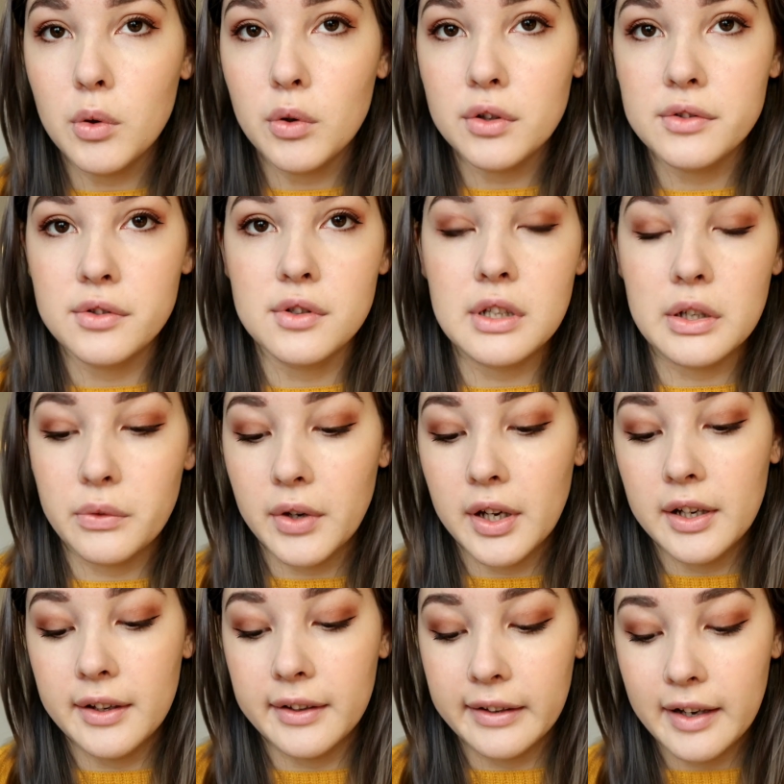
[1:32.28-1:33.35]
or just a
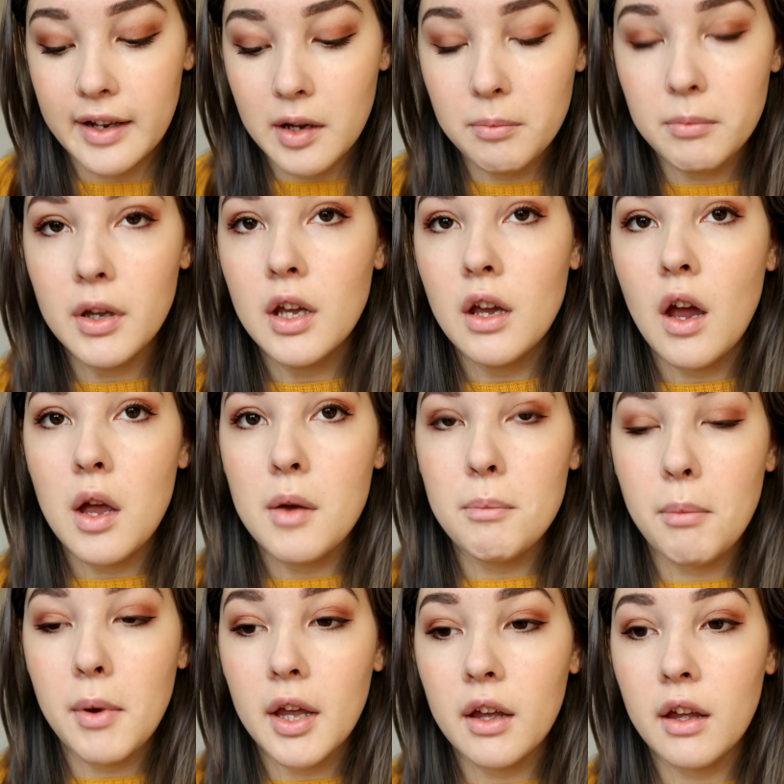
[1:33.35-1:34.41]
gradient lip,
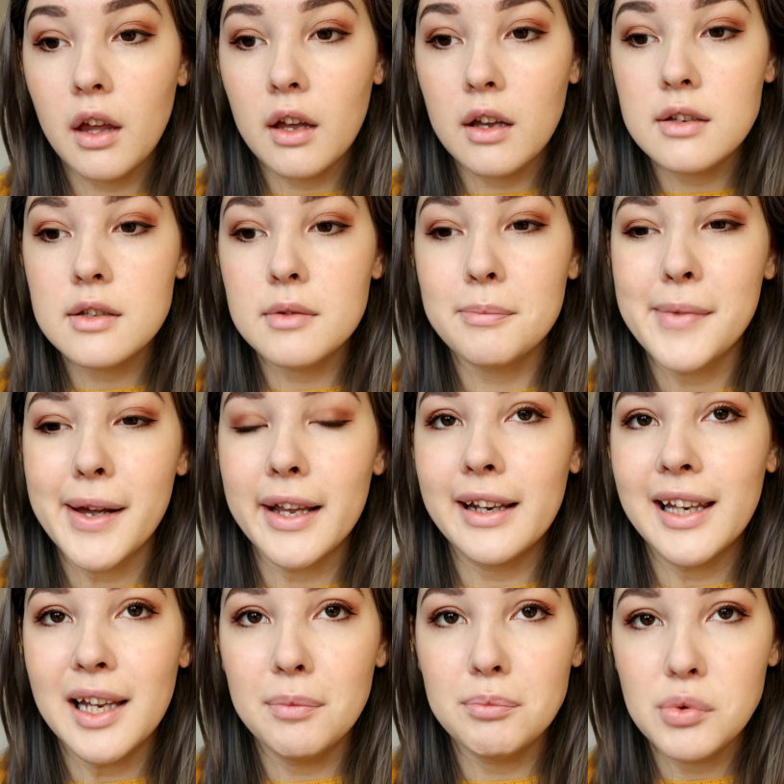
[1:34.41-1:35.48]
because my
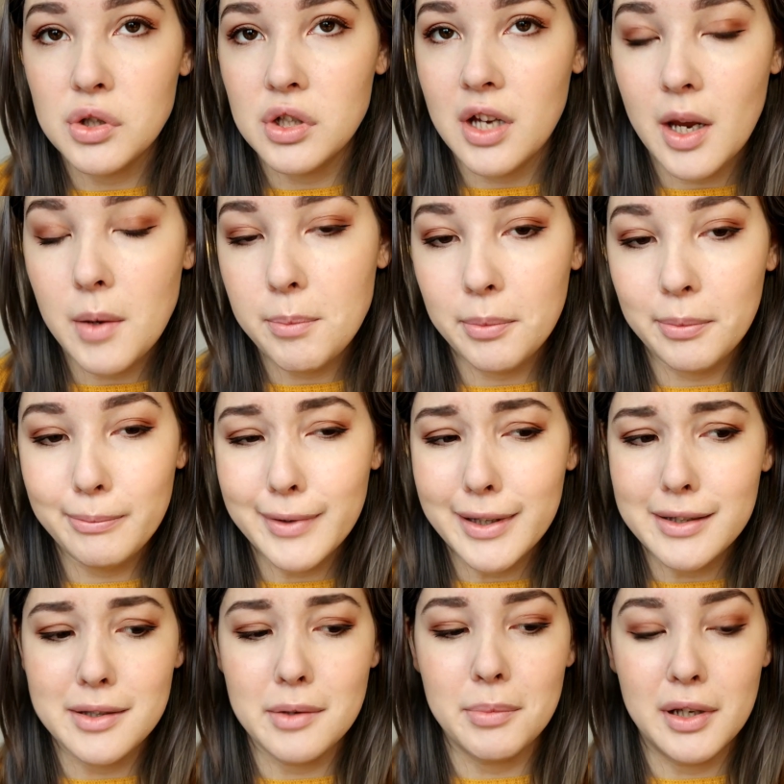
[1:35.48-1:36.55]
lip shape
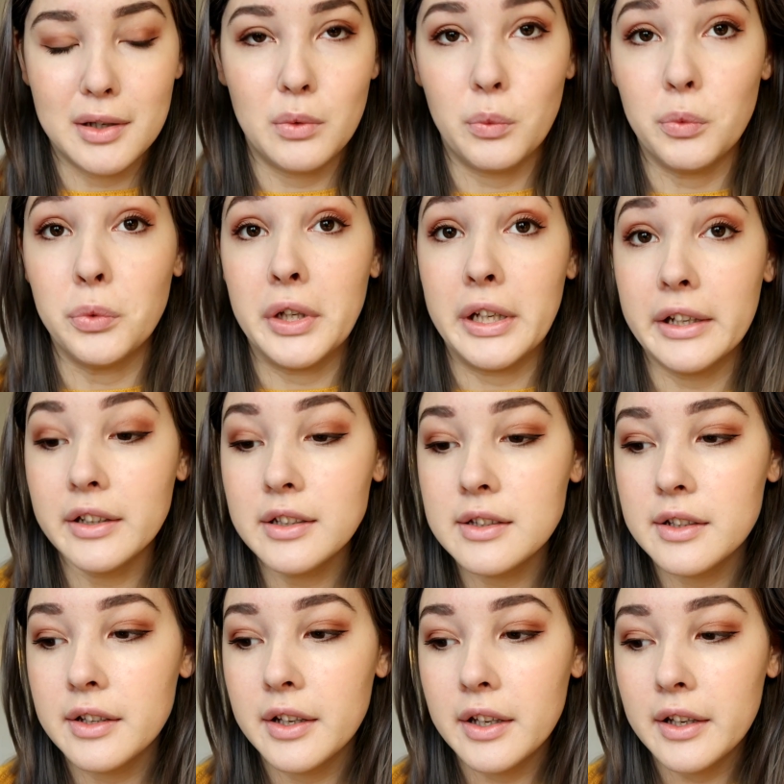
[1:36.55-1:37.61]
is a bit weird.
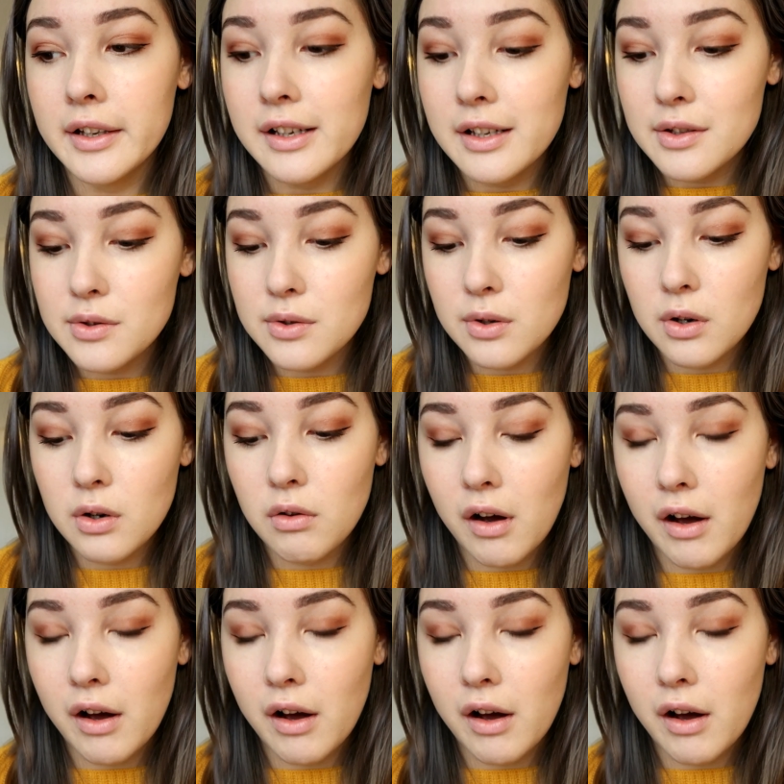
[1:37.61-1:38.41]
So